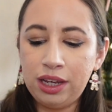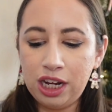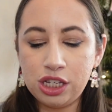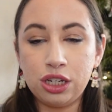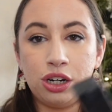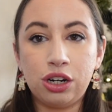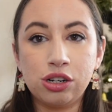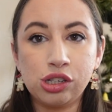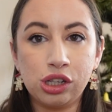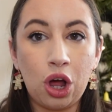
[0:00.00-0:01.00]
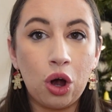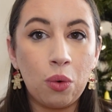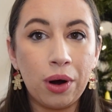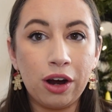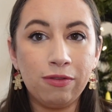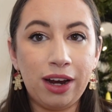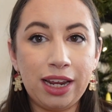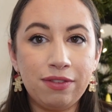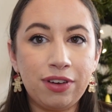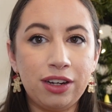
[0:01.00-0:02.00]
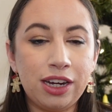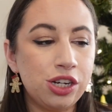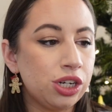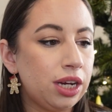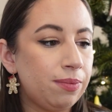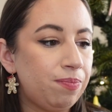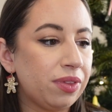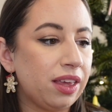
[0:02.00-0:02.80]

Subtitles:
It's the NARS Longwear Radiant Foundation.